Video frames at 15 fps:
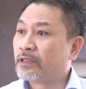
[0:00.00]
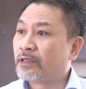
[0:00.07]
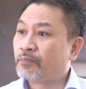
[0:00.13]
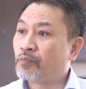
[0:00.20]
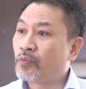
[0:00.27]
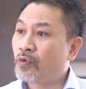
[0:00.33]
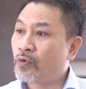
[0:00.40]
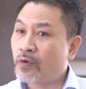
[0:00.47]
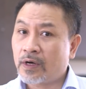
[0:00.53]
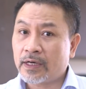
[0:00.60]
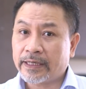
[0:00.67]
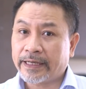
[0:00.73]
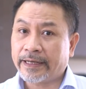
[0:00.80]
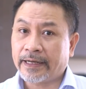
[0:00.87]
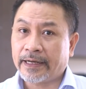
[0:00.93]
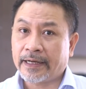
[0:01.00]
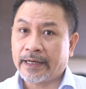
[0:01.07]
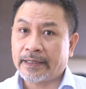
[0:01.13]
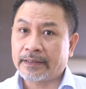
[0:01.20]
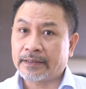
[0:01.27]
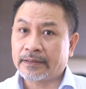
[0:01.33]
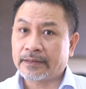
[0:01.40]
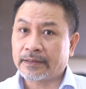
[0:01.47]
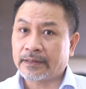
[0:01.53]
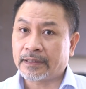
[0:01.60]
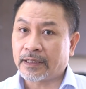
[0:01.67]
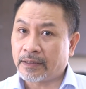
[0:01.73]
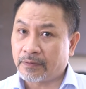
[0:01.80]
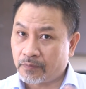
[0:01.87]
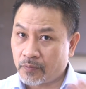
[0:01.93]
more and
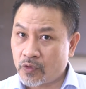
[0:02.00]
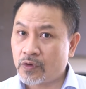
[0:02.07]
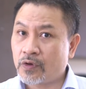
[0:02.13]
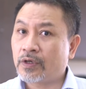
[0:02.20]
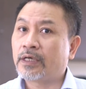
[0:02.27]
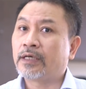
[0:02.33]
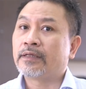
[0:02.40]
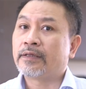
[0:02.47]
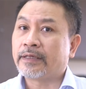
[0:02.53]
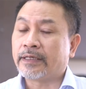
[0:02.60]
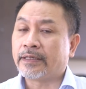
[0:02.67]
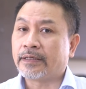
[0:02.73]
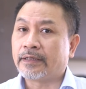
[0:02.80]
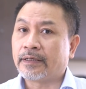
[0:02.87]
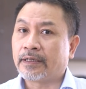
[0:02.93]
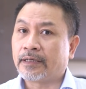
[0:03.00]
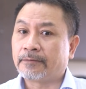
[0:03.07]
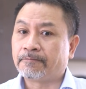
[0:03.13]
more of the